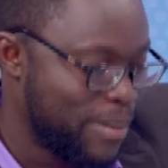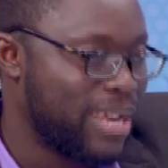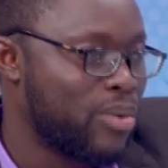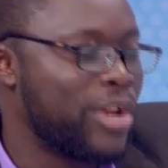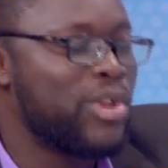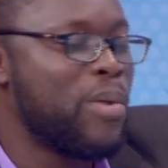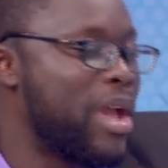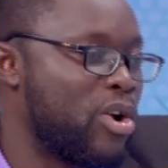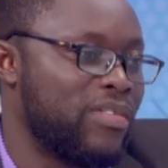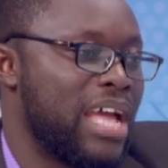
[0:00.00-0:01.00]
but what do you
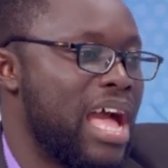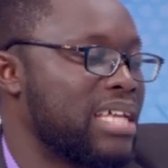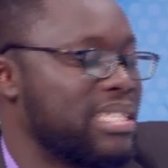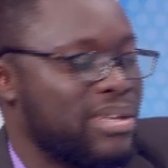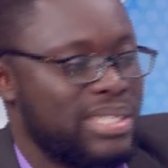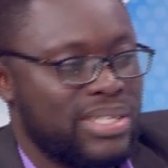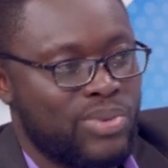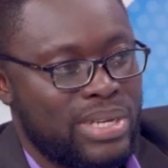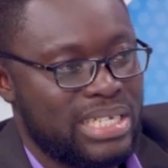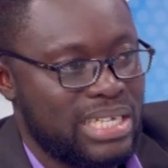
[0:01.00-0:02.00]
make of the Arsenal
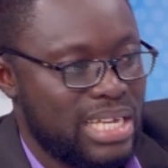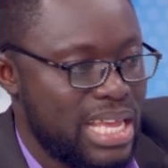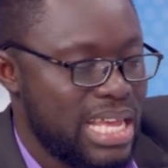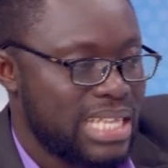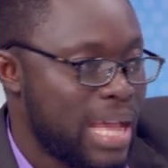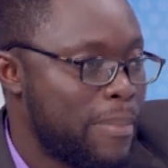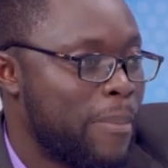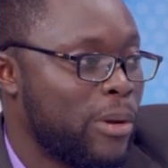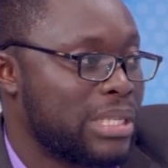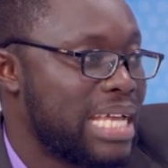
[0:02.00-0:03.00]
situation? Some
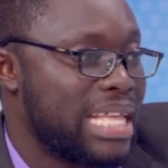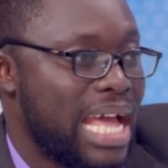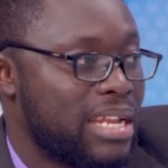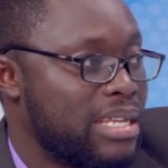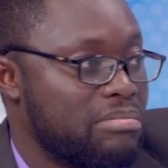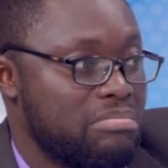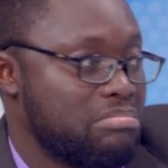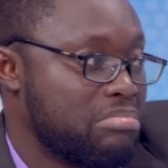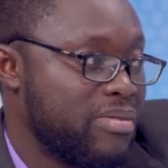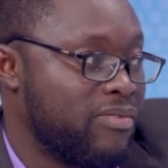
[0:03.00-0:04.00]
people say that
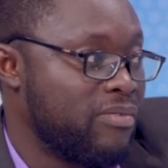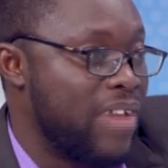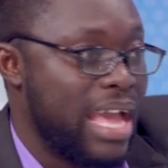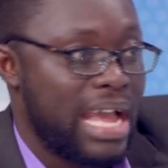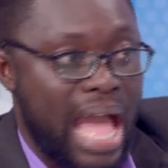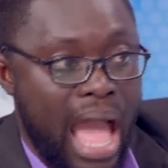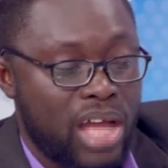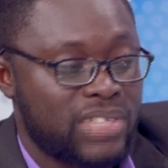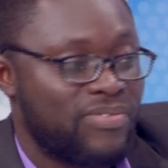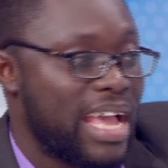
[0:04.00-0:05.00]
Wenger
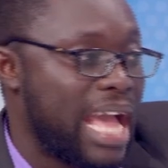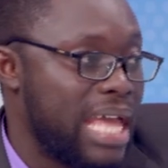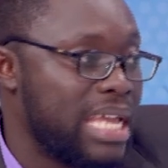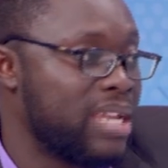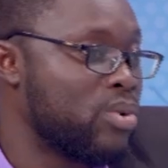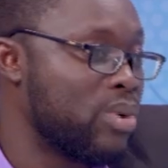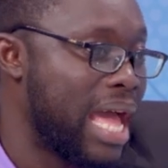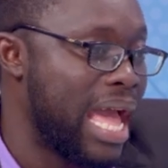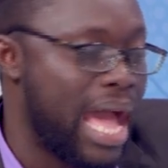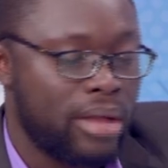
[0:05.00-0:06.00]
out, Wenger in,
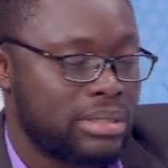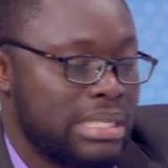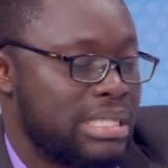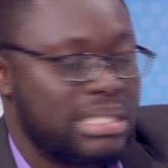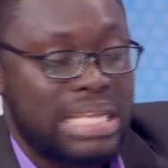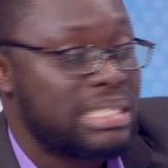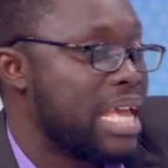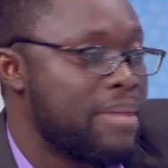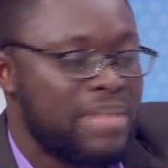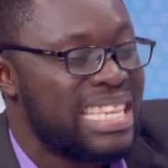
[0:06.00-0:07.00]
Unai out. It's the
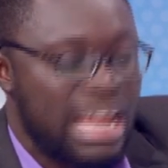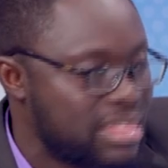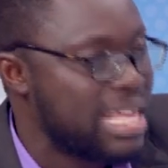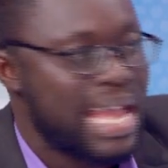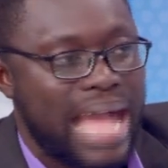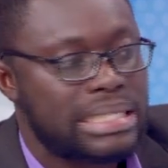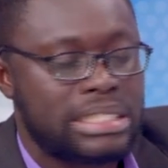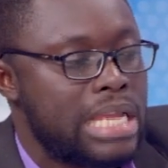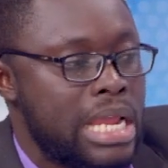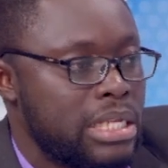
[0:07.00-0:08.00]
same. Nothing has changed.